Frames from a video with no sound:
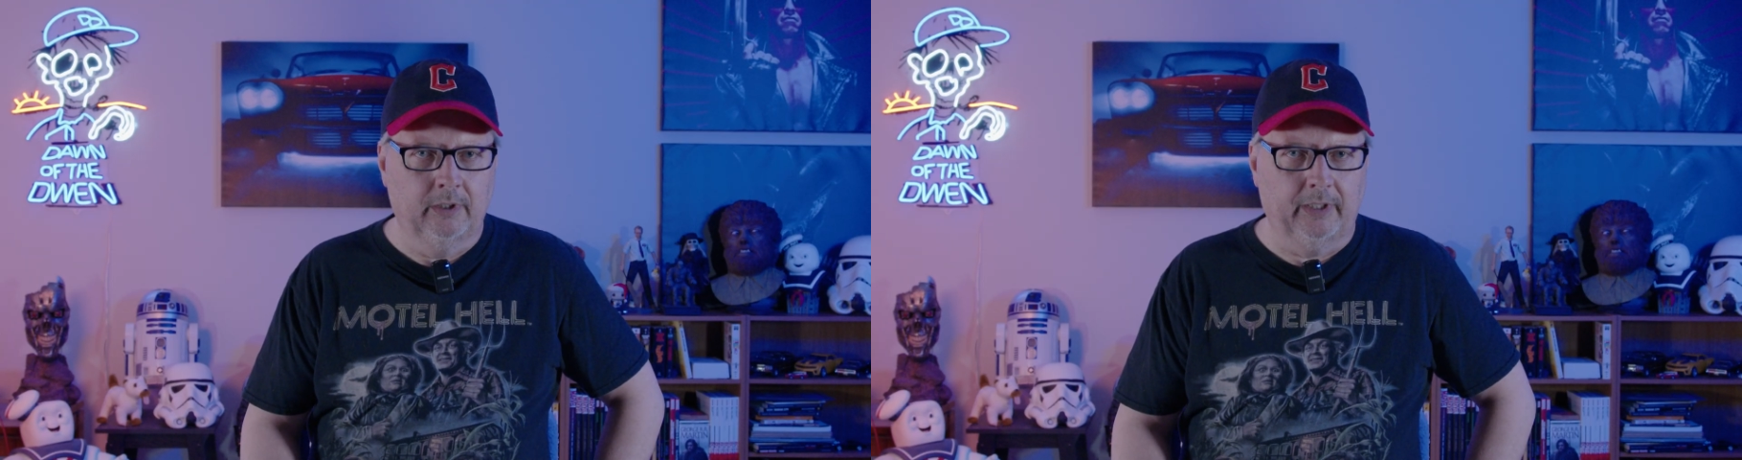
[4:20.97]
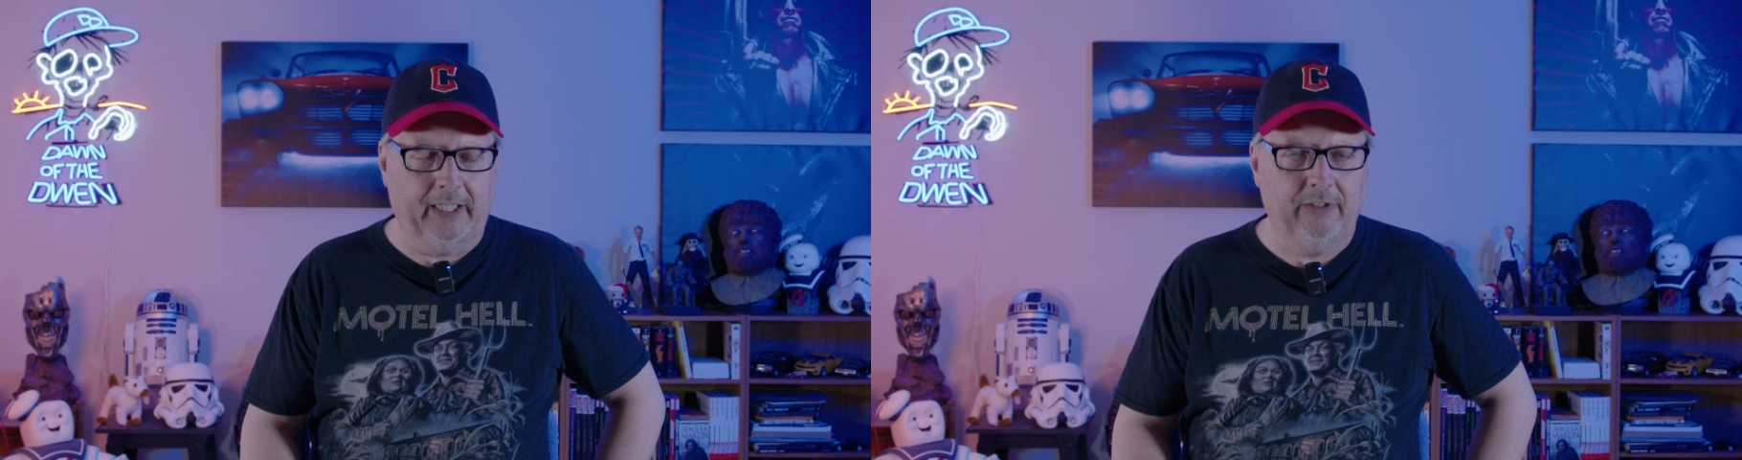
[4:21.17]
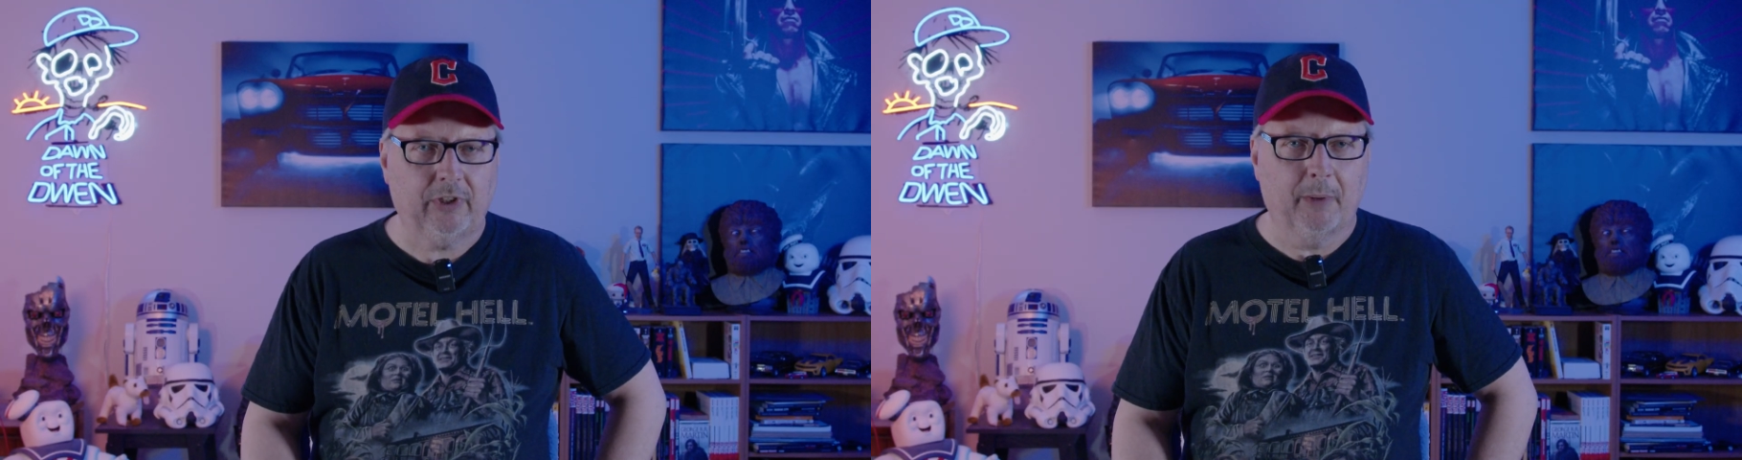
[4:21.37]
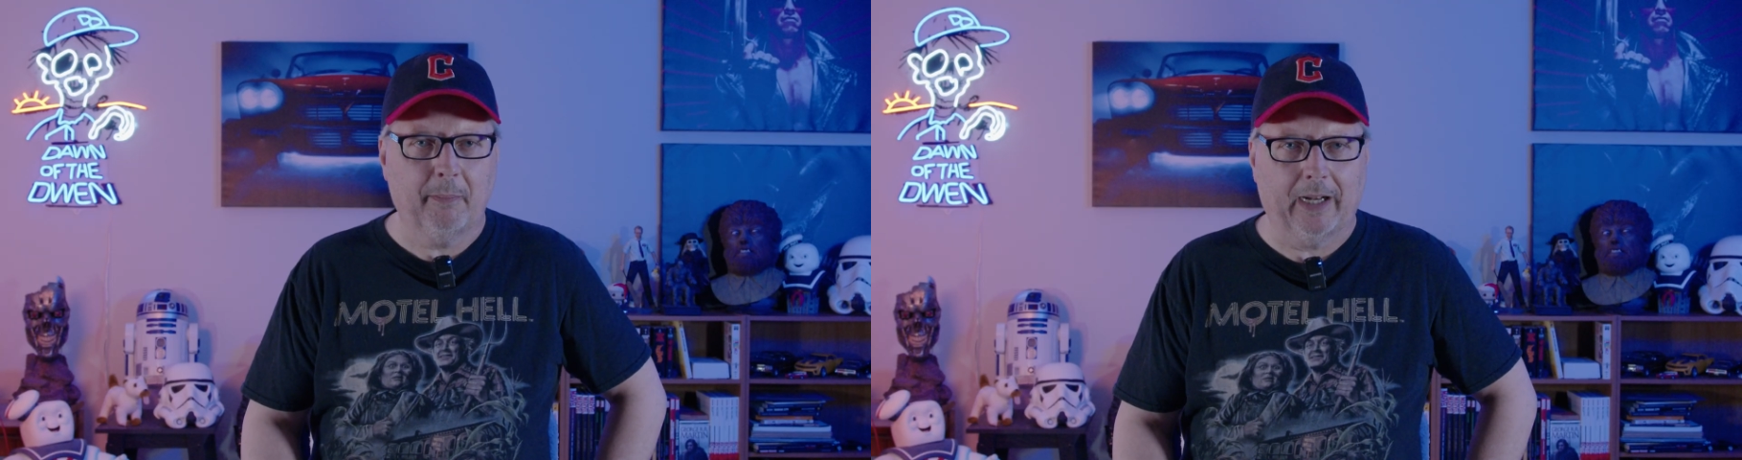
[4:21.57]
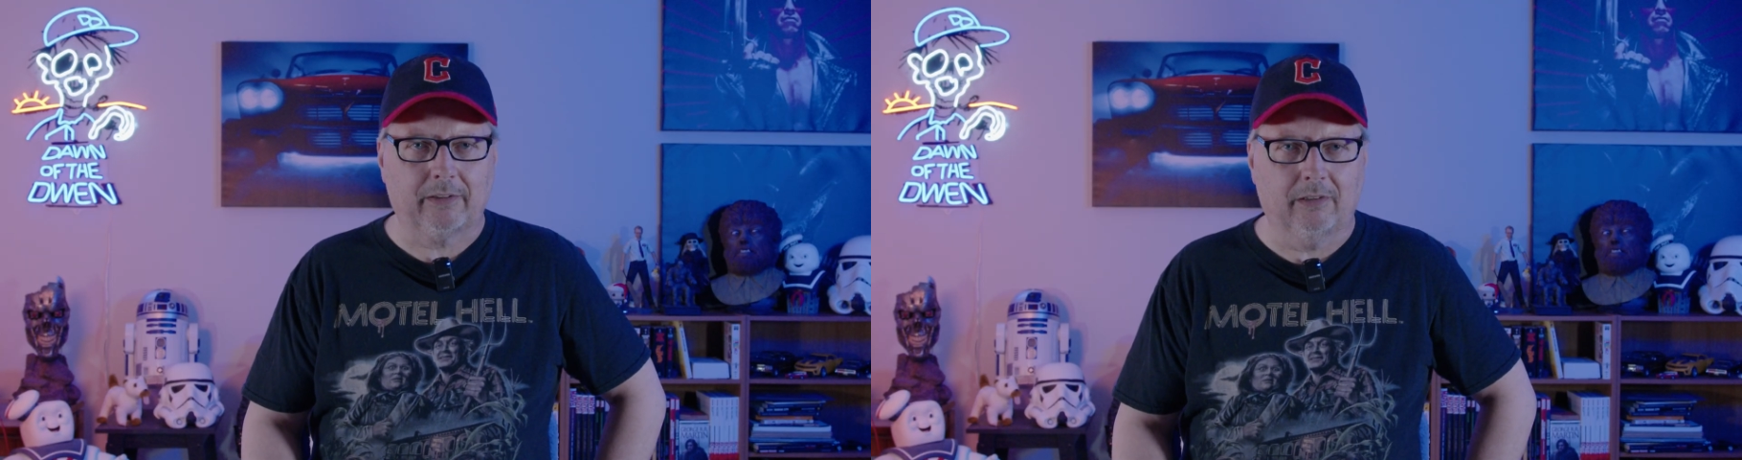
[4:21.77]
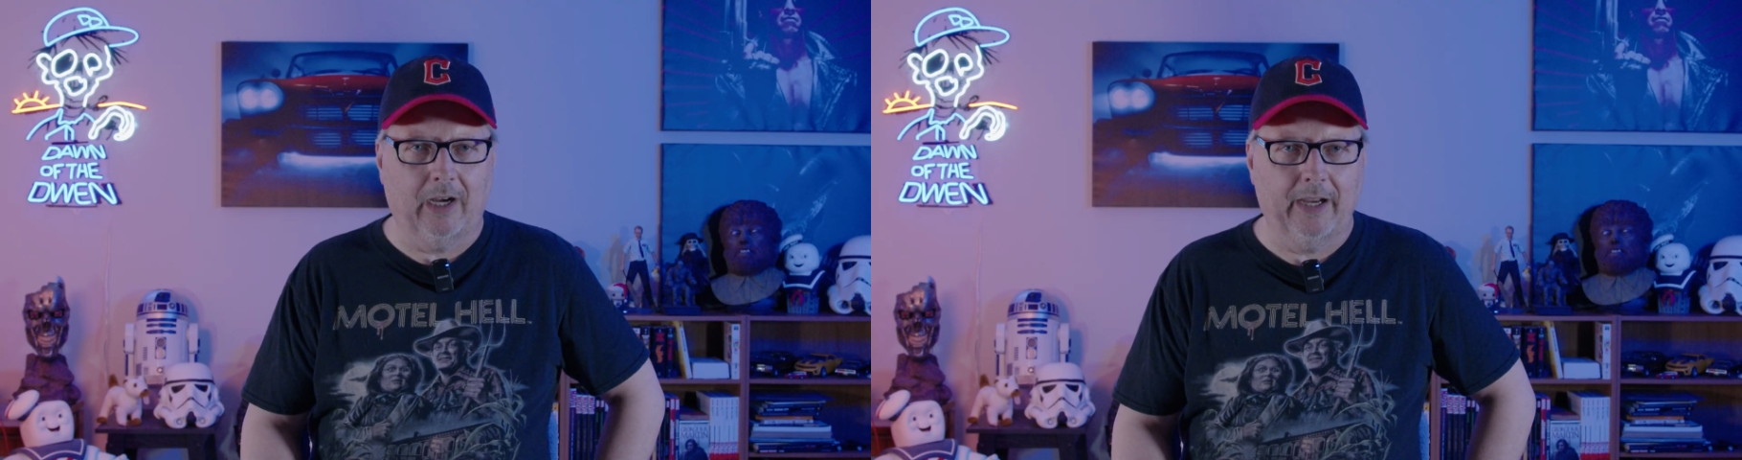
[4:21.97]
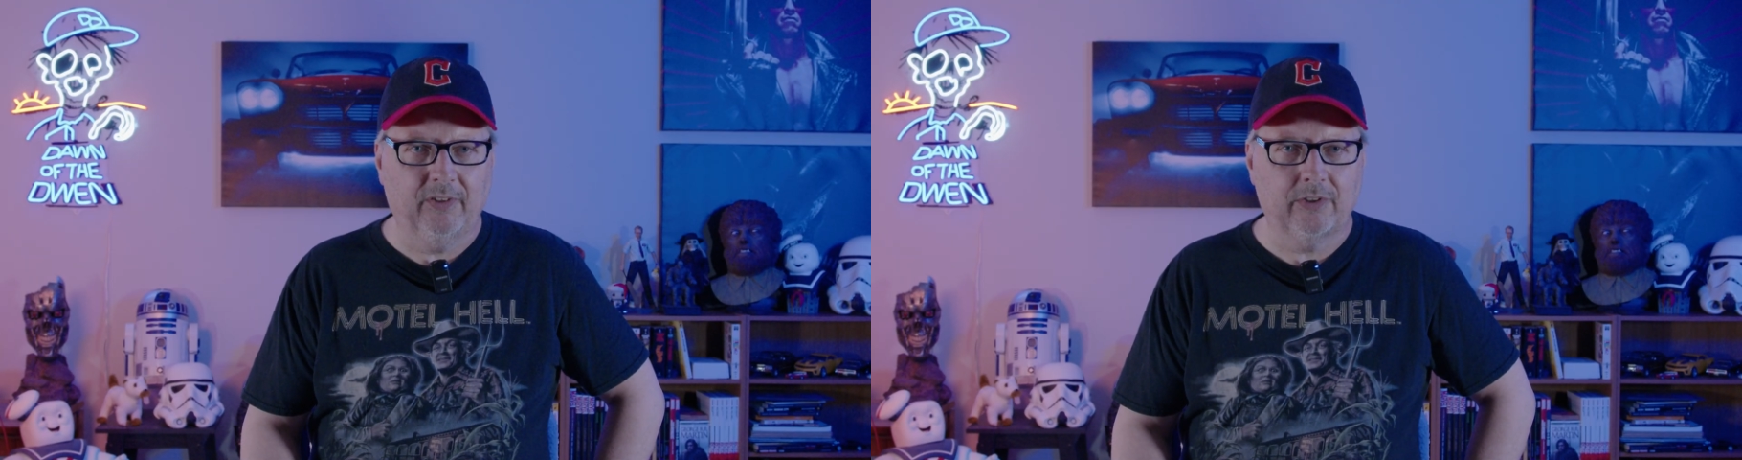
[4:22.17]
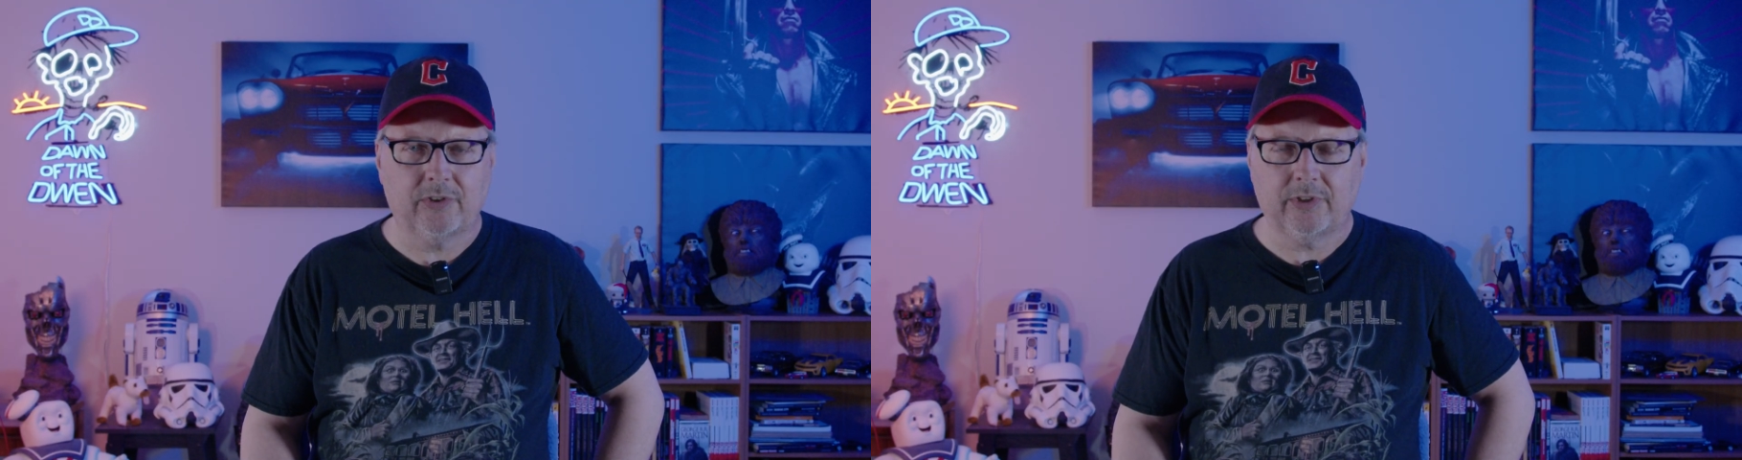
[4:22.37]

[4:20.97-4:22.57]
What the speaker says: He's come back to life and is